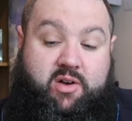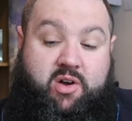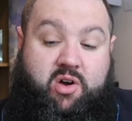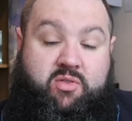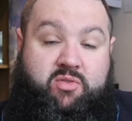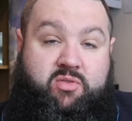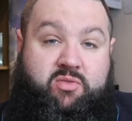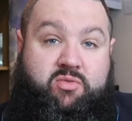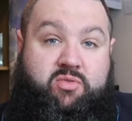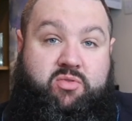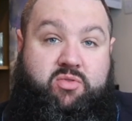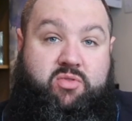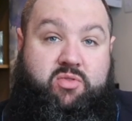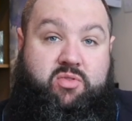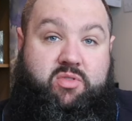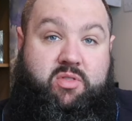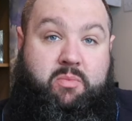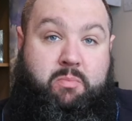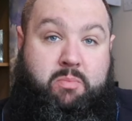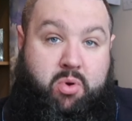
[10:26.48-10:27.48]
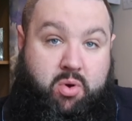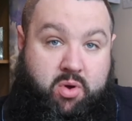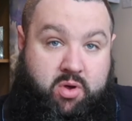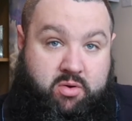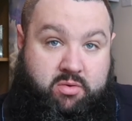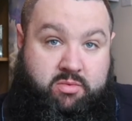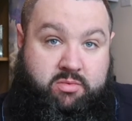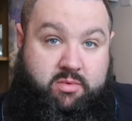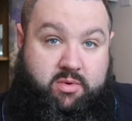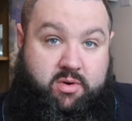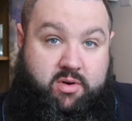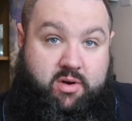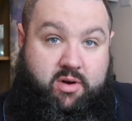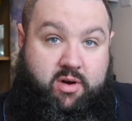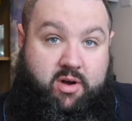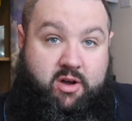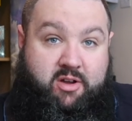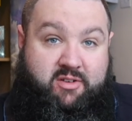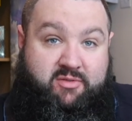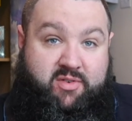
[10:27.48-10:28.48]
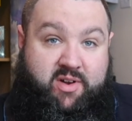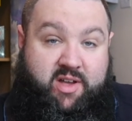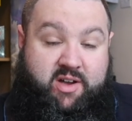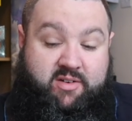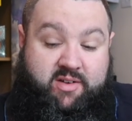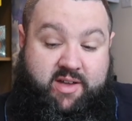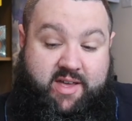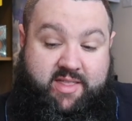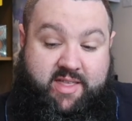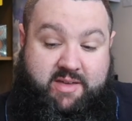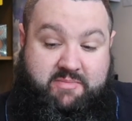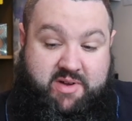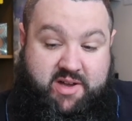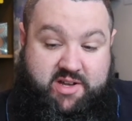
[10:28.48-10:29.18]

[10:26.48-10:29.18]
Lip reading: on the boil. Hopefully I'll get them